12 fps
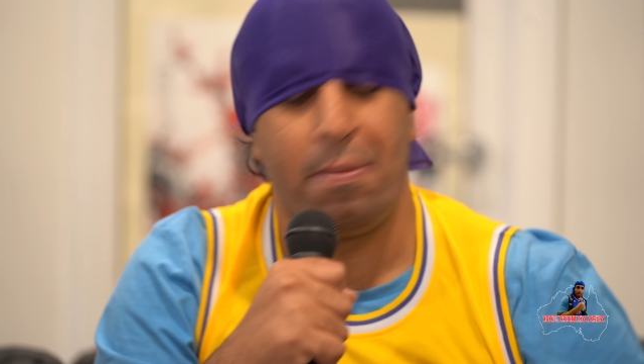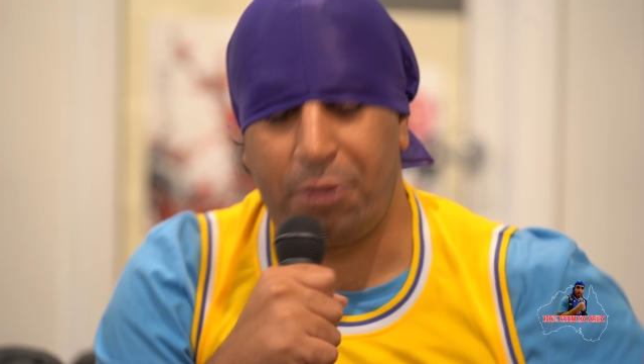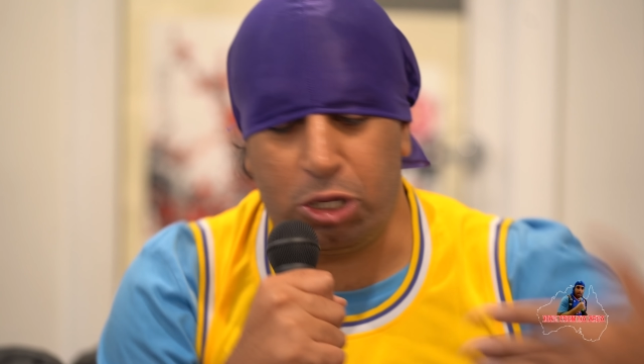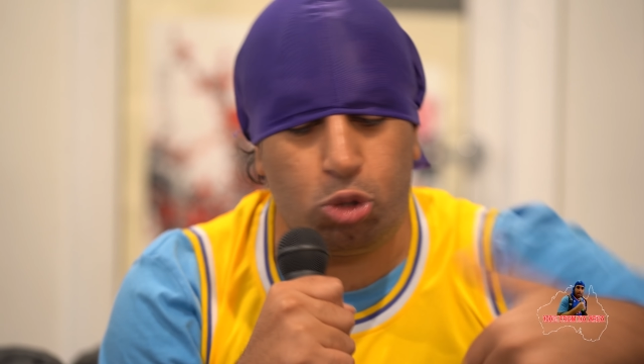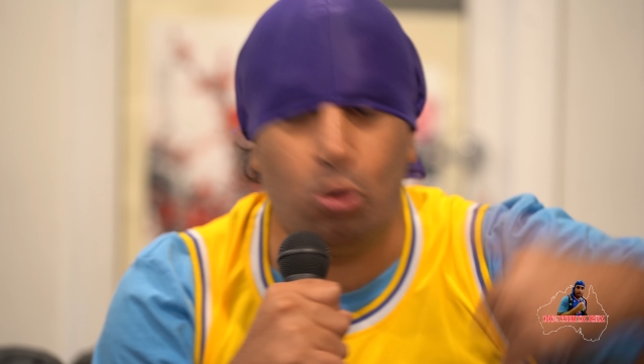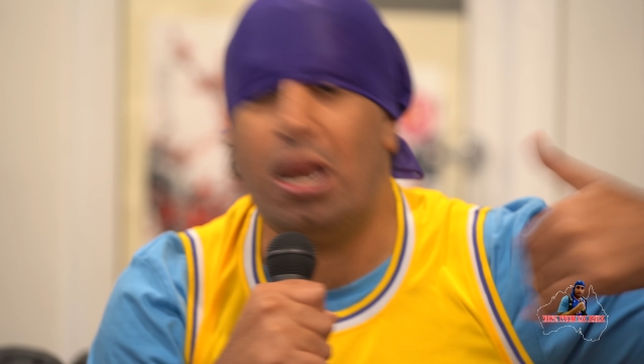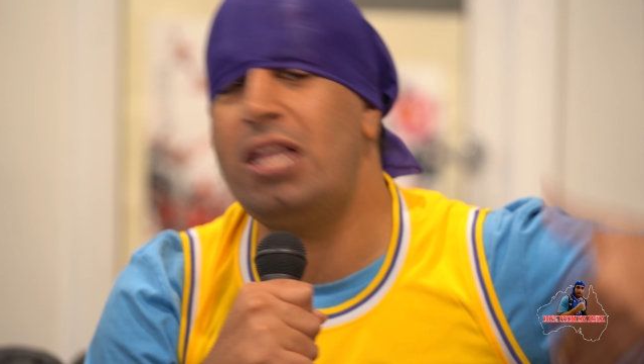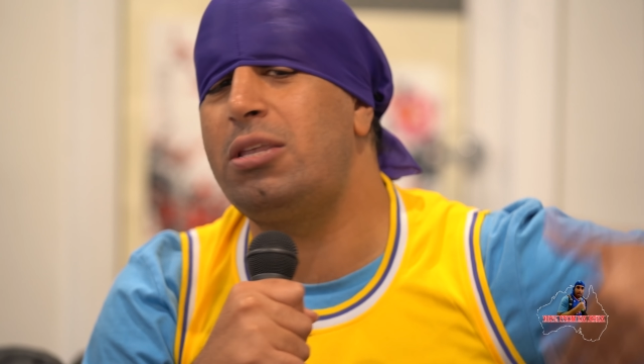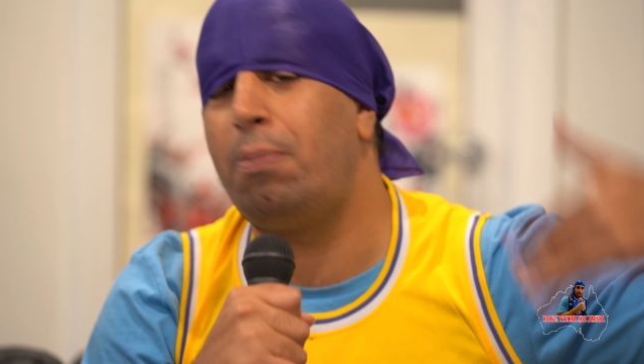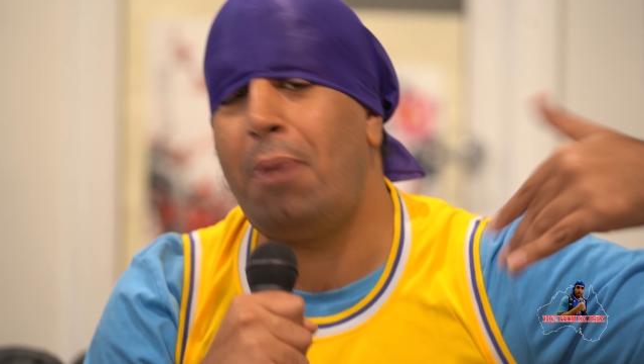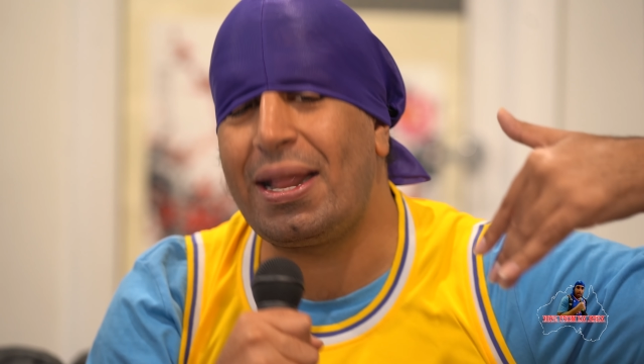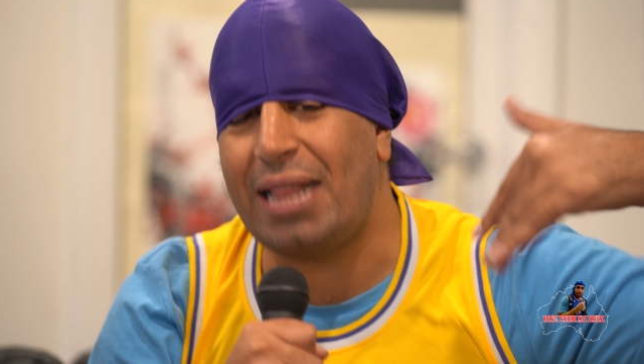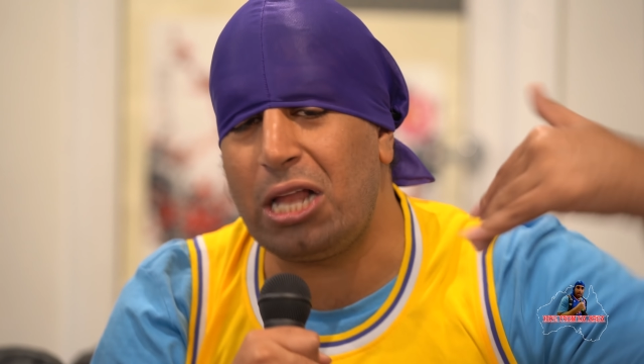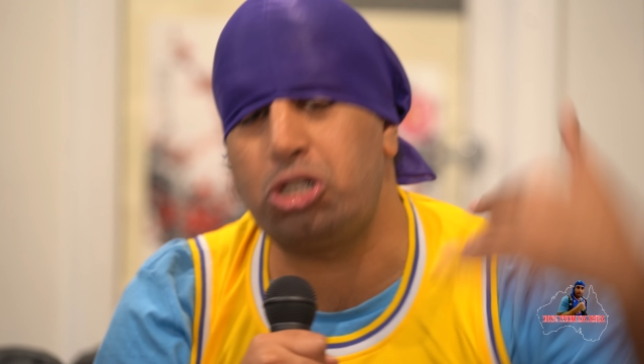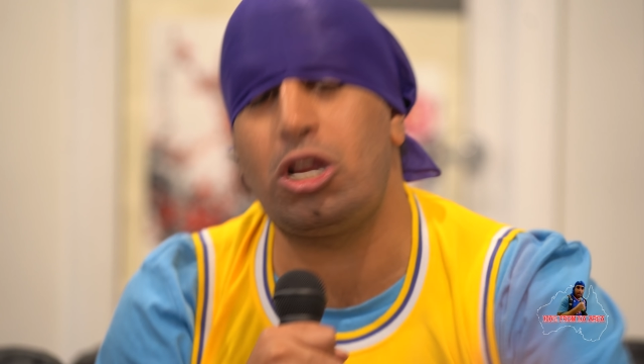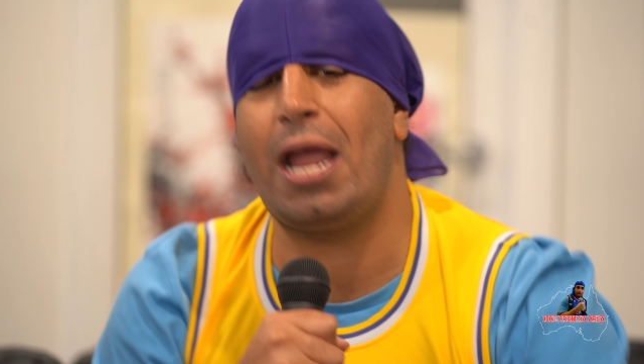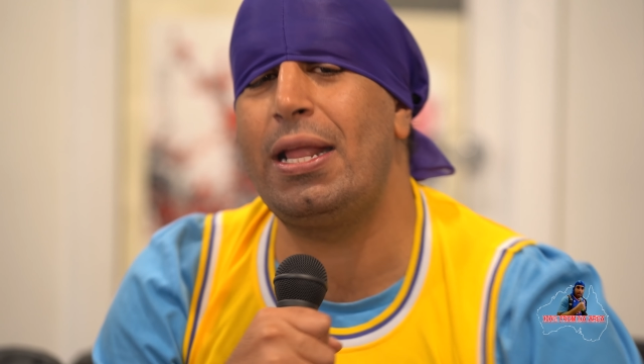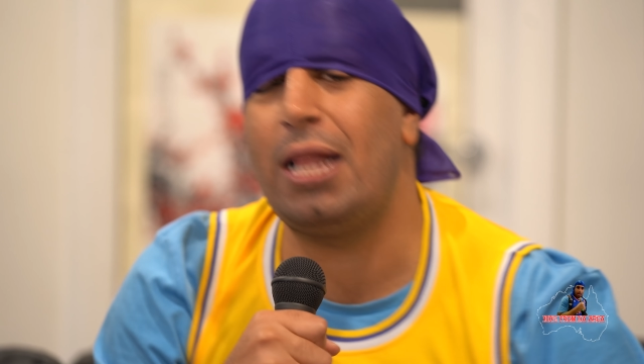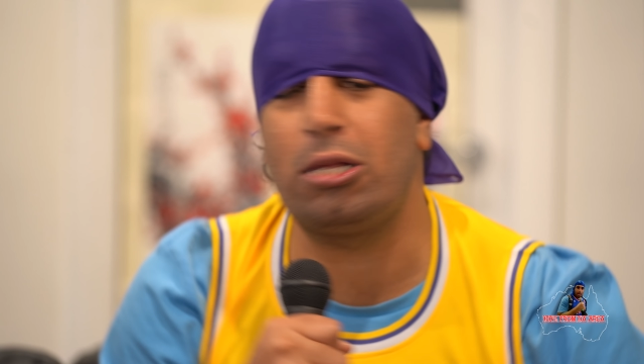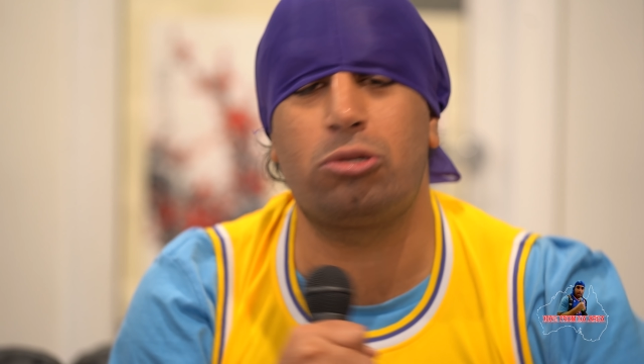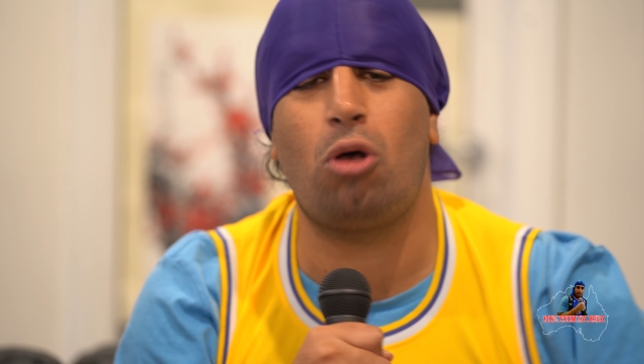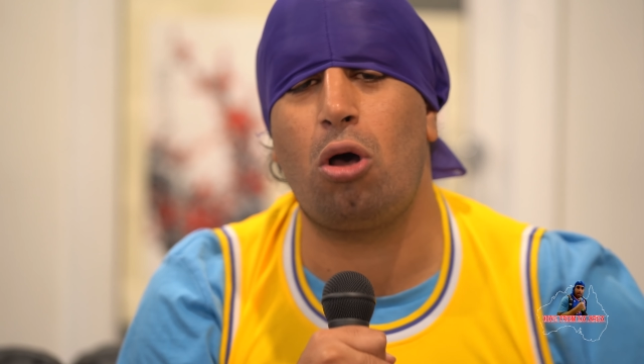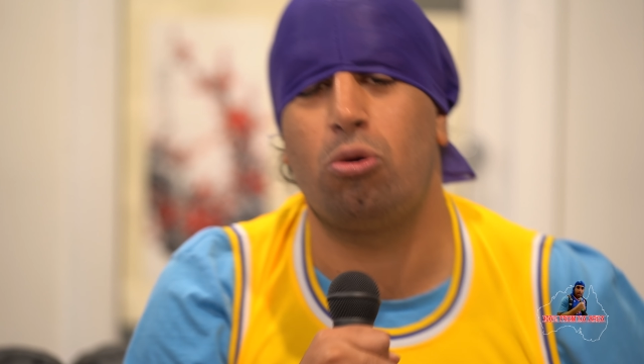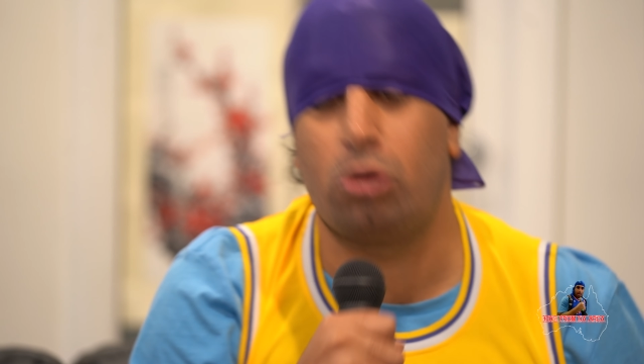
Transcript: Because we need to break that chain, that cycle.